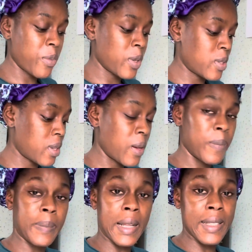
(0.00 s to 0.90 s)
bought
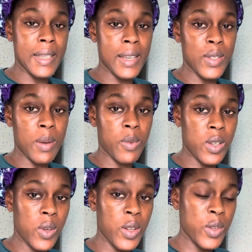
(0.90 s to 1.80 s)
plantains, so I'm
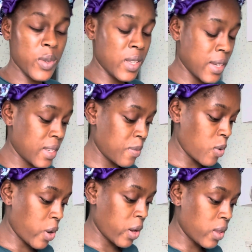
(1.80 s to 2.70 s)
just going to use that same
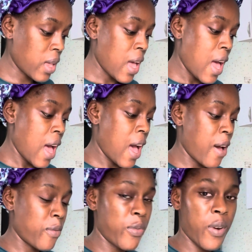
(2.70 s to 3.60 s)
oil
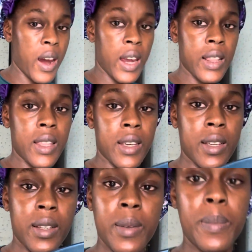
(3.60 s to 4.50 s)
and fry
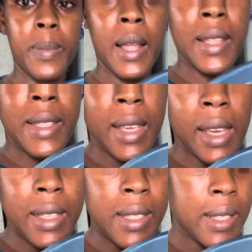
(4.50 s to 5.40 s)
the
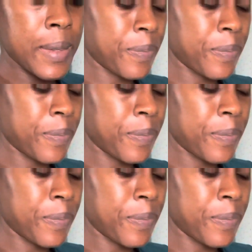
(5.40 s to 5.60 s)
plantains.